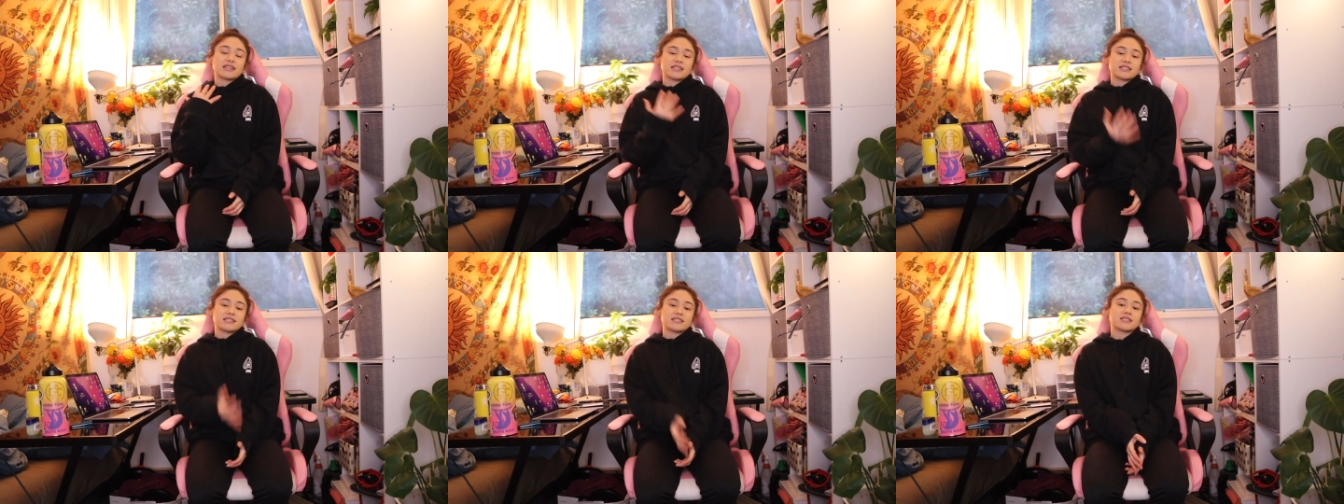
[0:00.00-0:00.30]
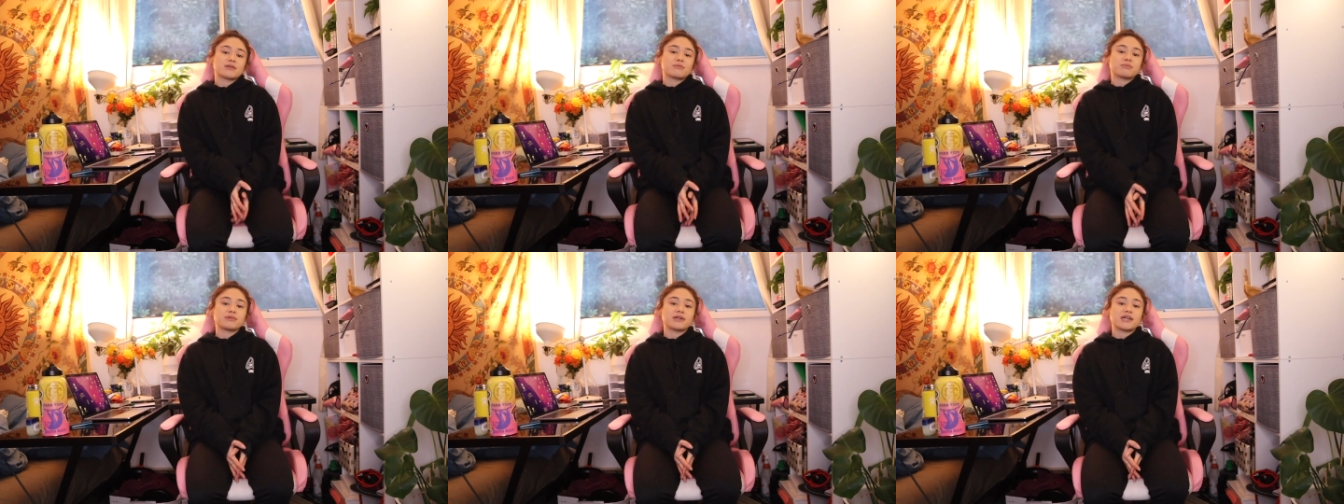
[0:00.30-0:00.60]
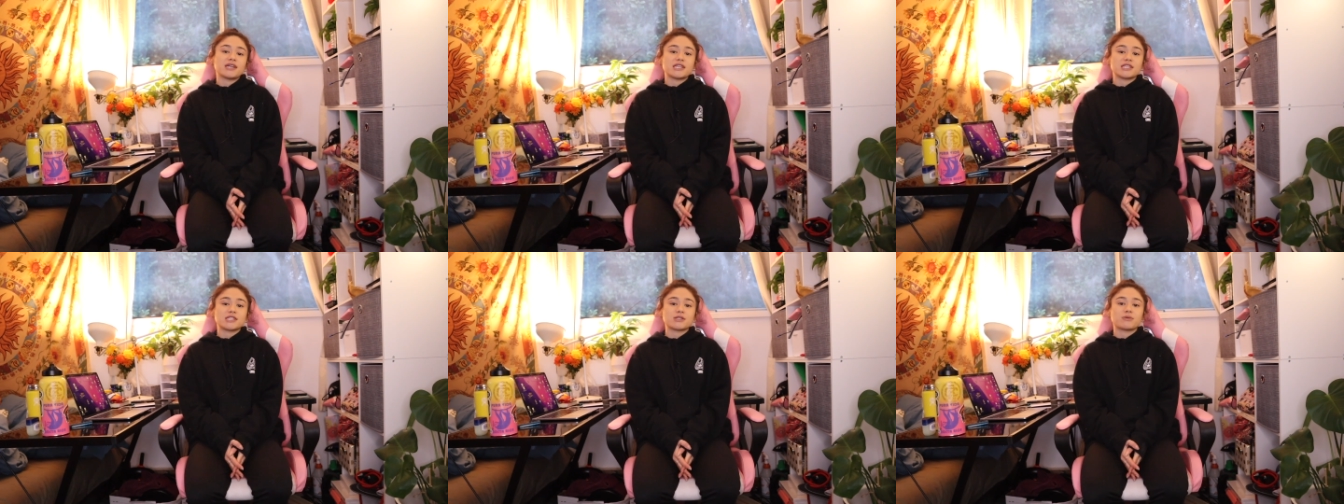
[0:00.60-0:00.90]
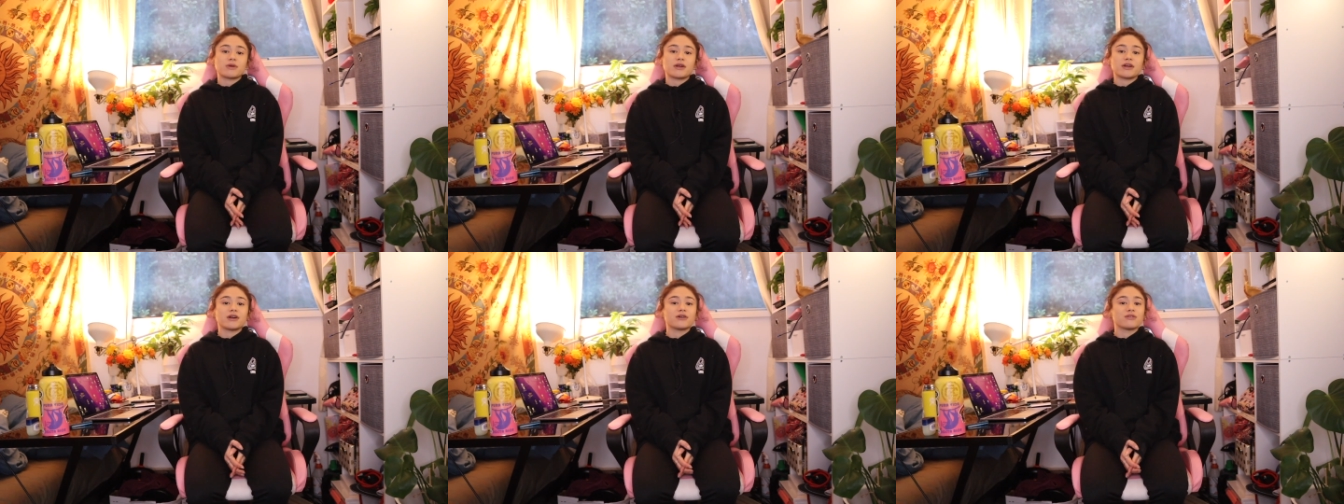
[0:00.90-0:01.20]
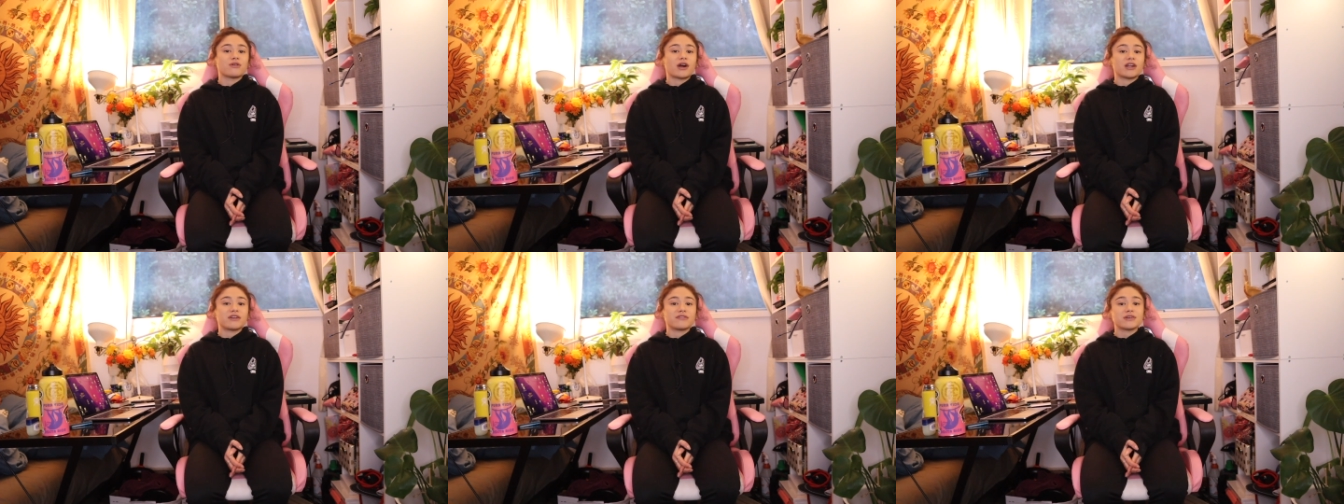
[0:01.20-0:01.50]
This is a place where a
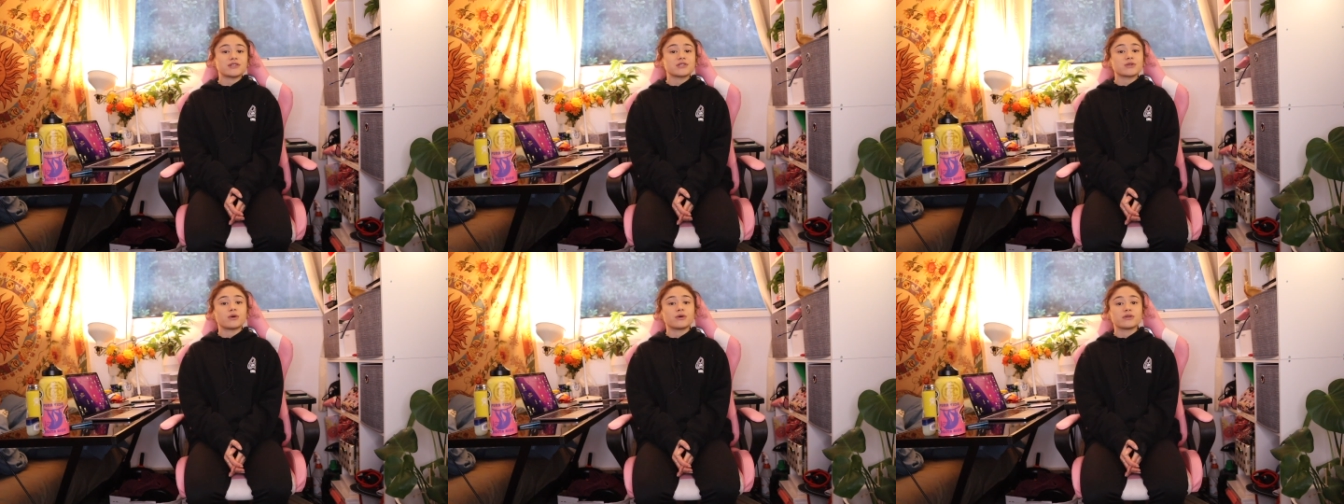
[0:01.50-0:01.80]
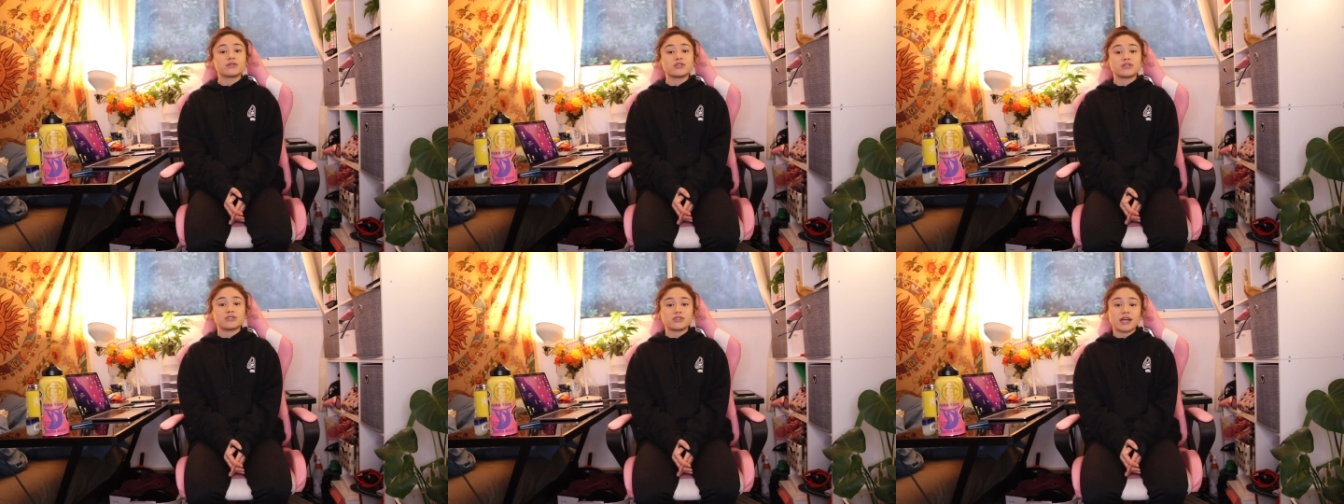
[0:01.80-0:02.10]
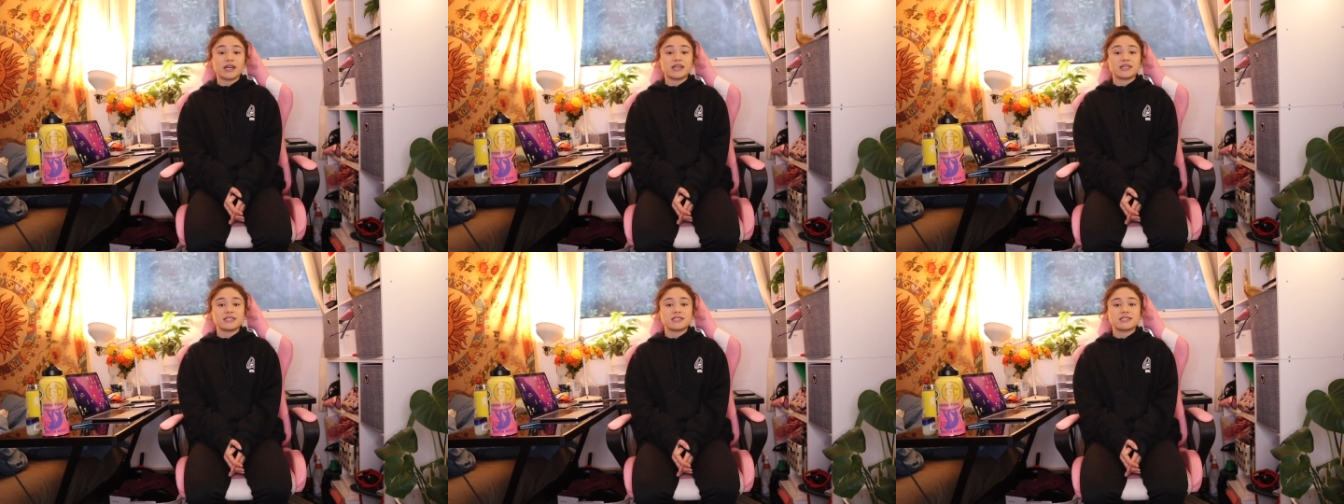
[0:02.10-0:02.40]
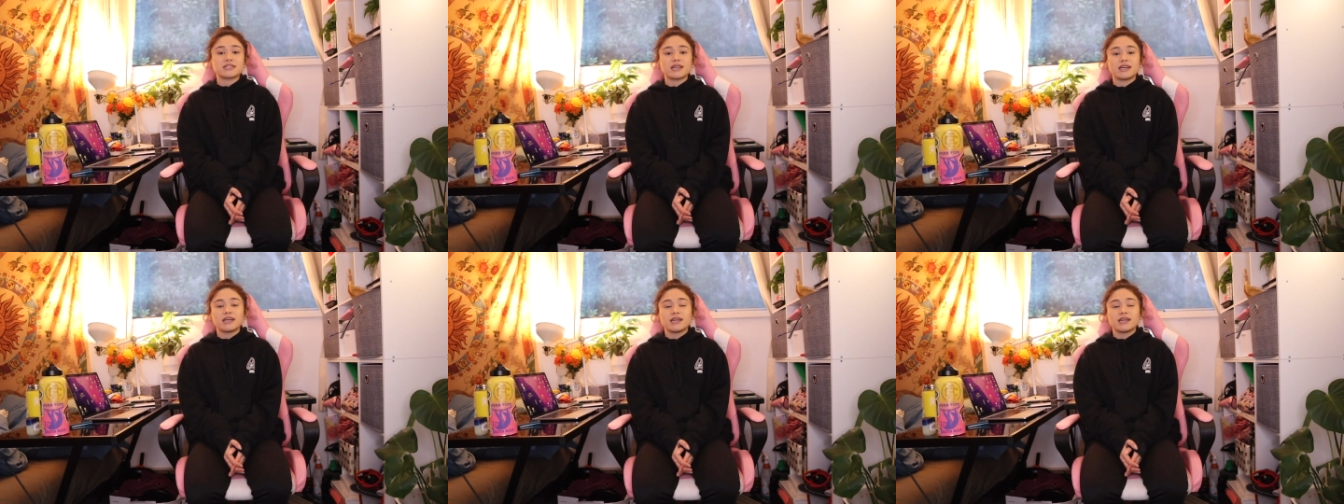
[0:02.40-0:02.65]
lot of us hold stress,